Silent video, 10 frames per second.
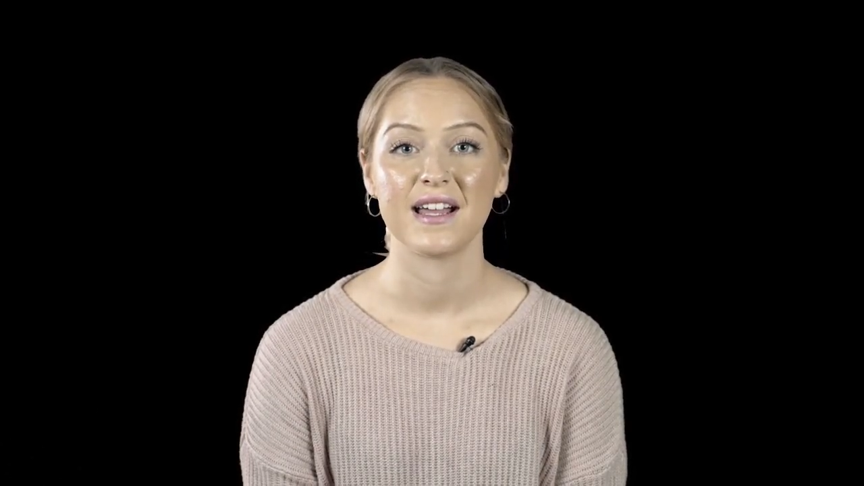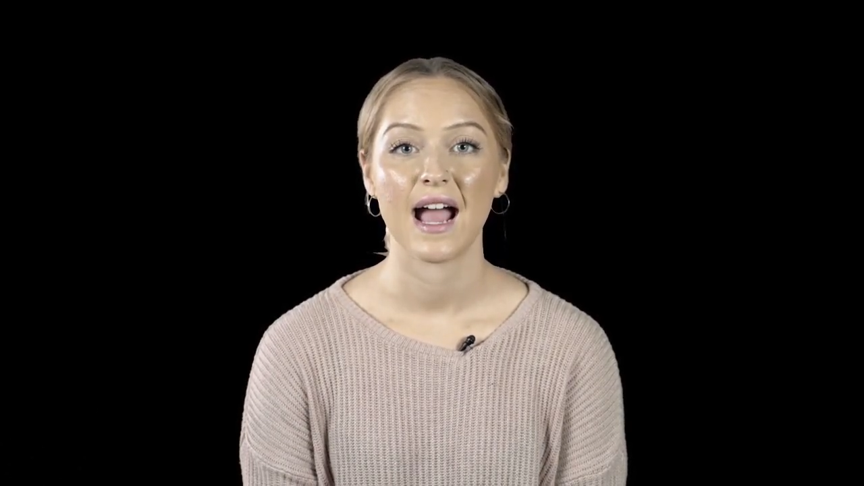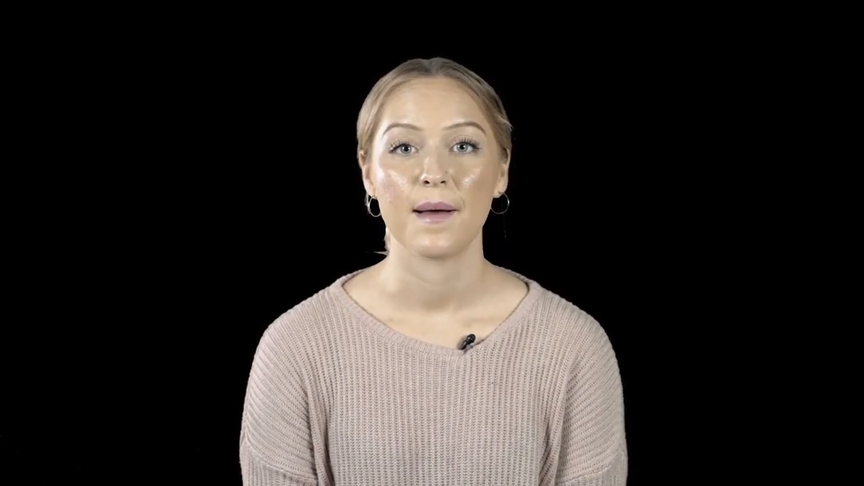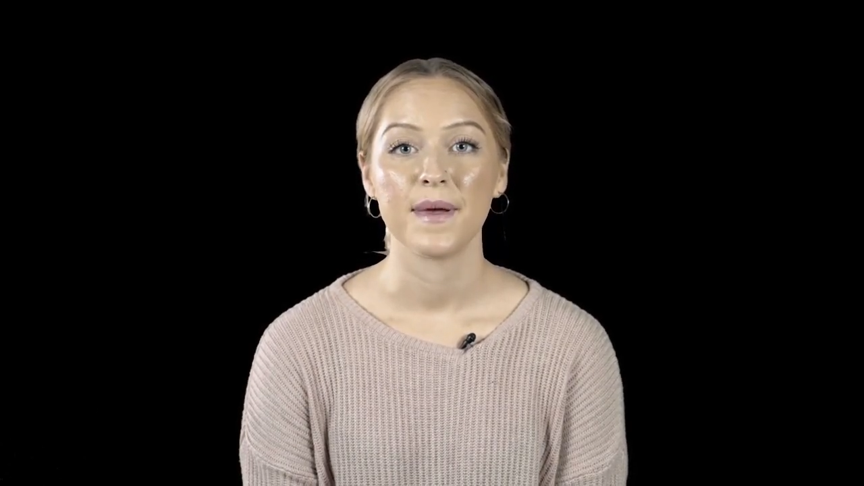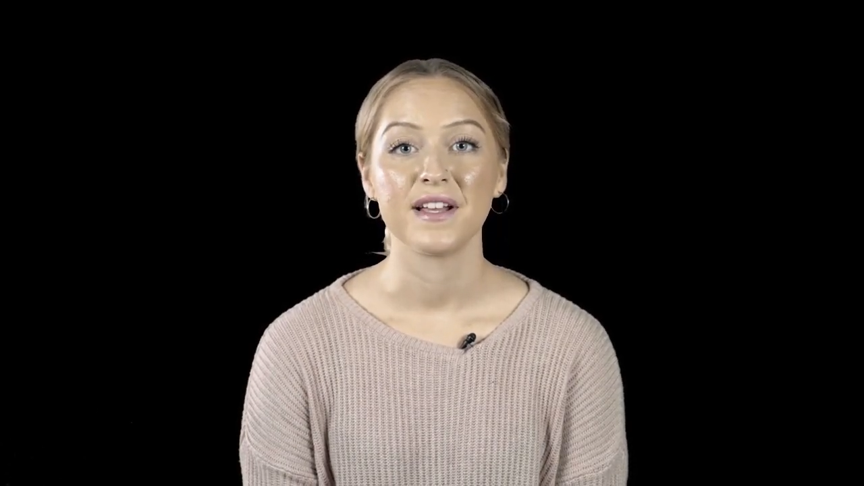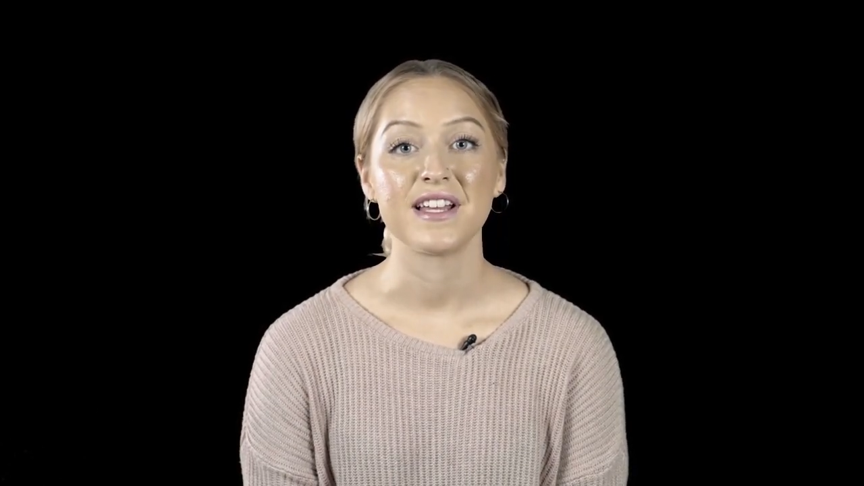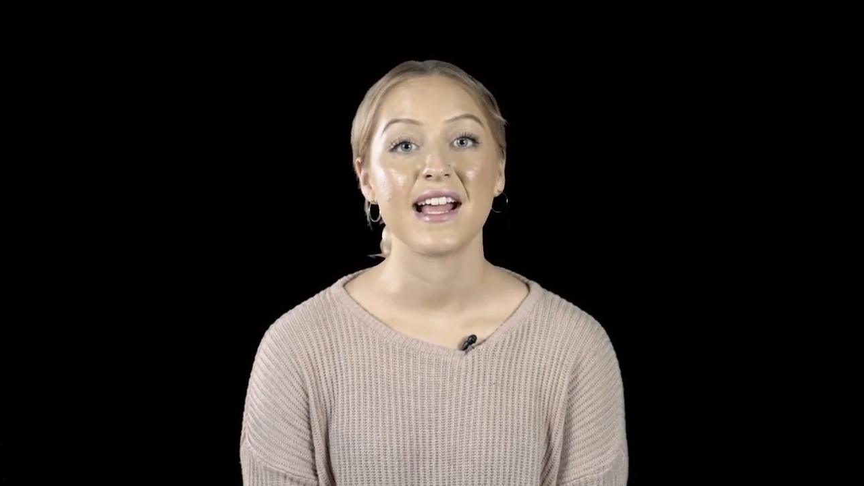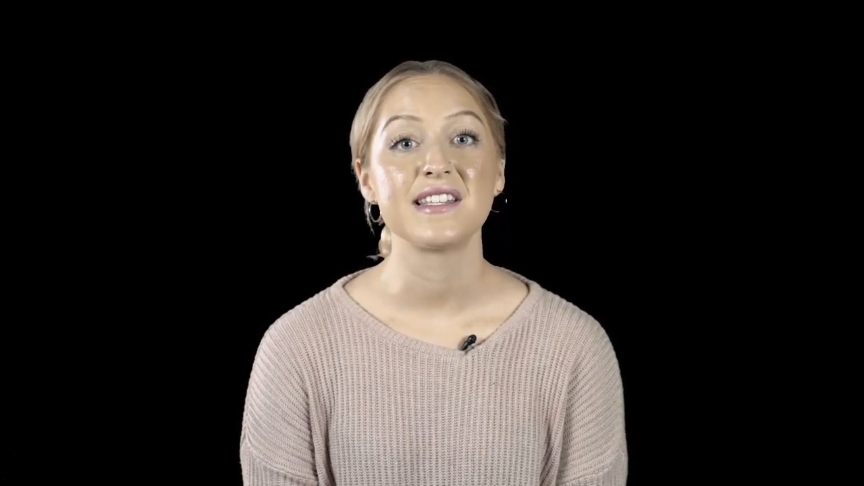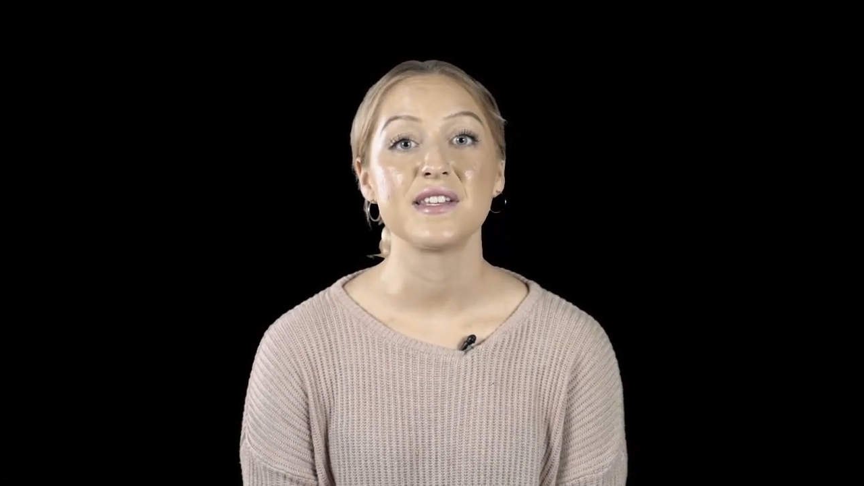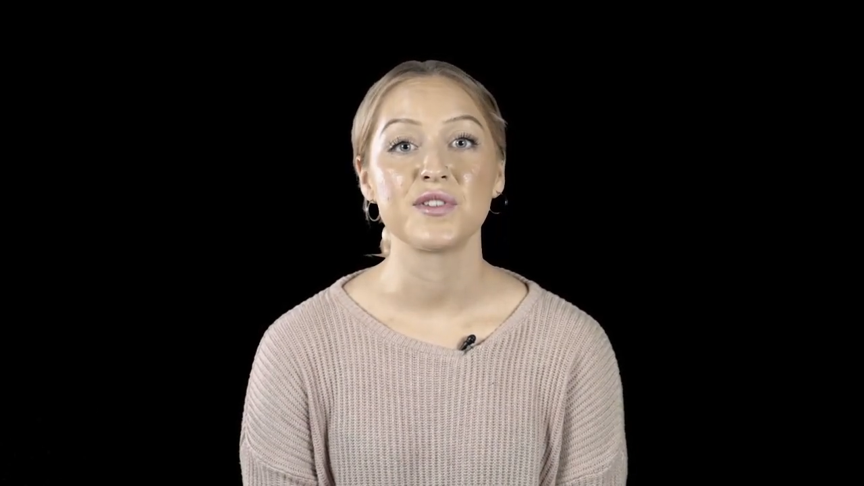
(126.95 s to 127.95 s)
comment
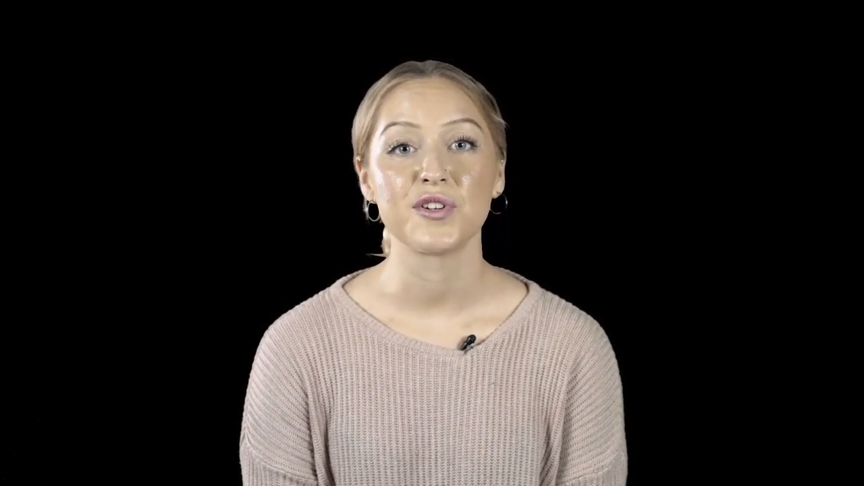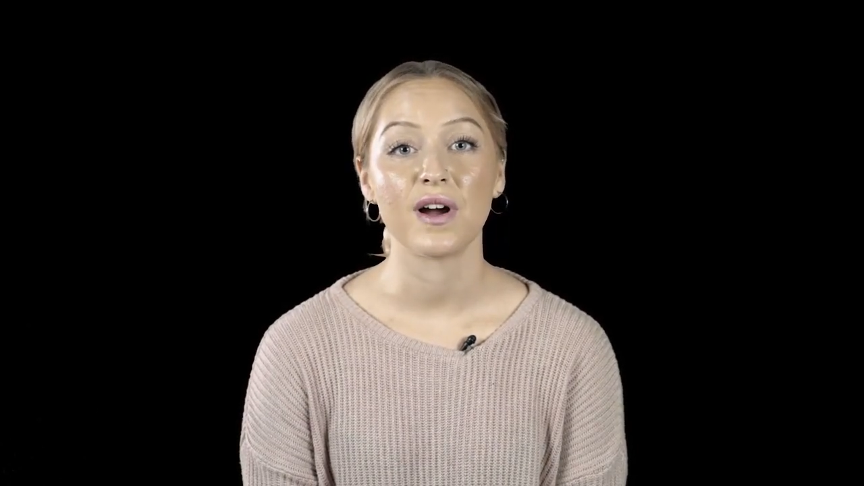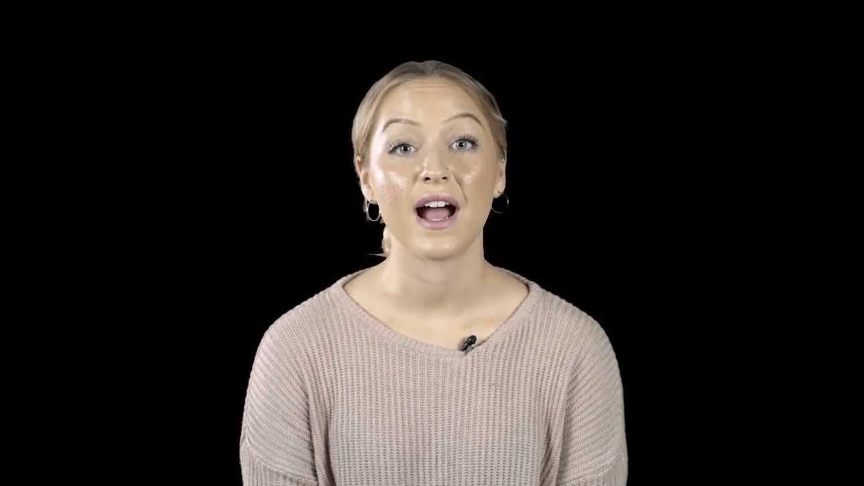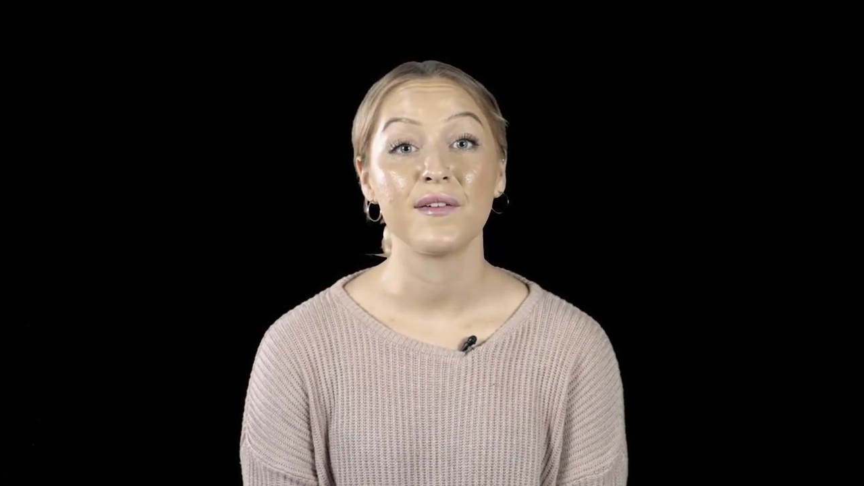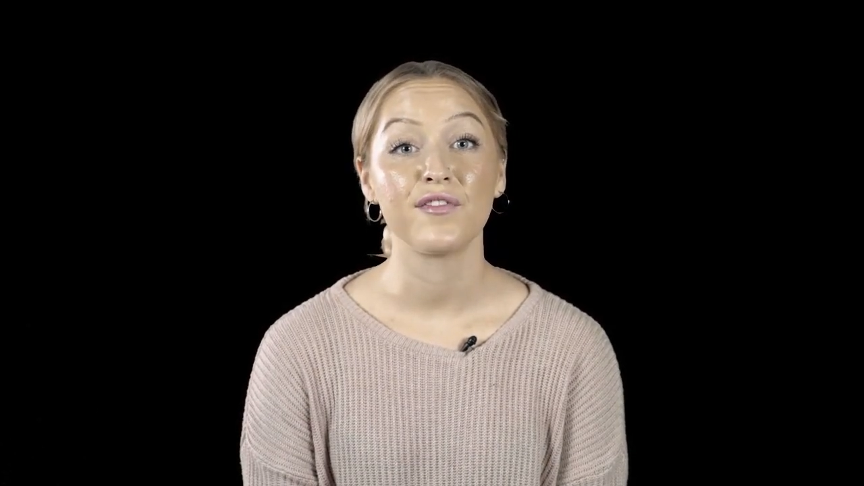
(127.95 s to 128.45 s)
and subscribe